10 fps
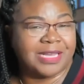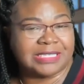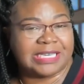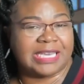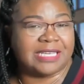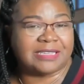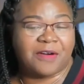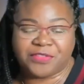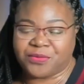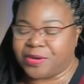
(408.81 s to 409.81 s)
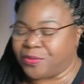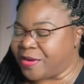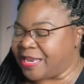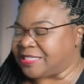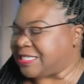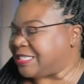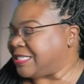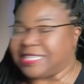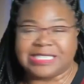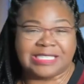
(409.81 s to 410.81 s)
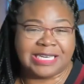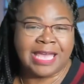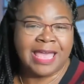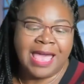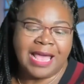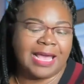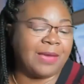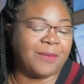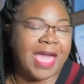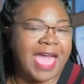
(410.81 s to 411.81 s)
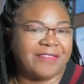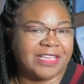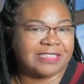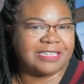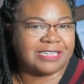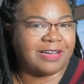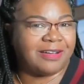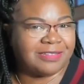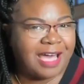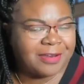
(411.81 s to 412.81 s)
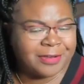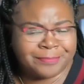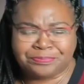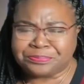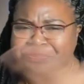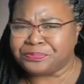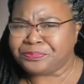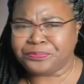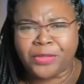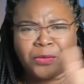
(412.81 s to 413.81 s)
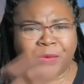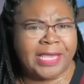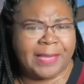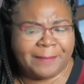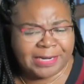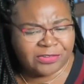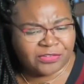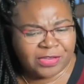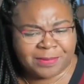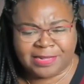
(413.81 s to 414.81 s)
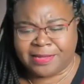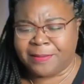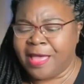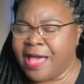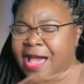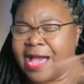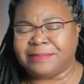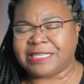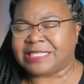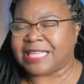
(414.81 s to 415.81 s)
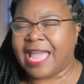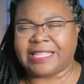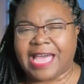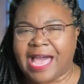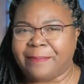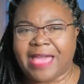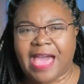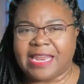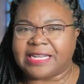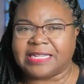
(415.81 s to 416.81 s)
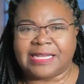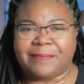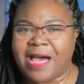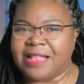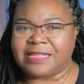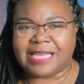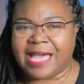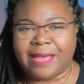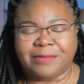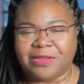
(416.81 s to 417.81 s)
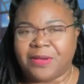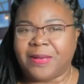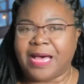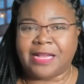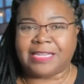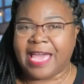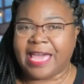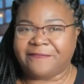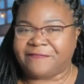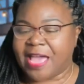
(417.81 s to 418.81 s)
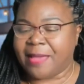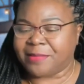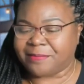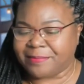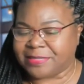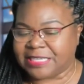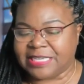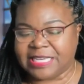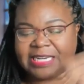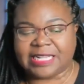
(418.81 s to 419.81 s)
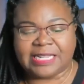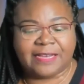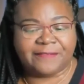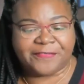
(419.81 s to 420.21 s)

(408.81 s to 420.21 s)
She is over 21, isn't she? He would have his adult daughter with him in the strip club. I'm just saying, Ty be out at the club all the time. Her daddy famous. Maybe she can get in the club for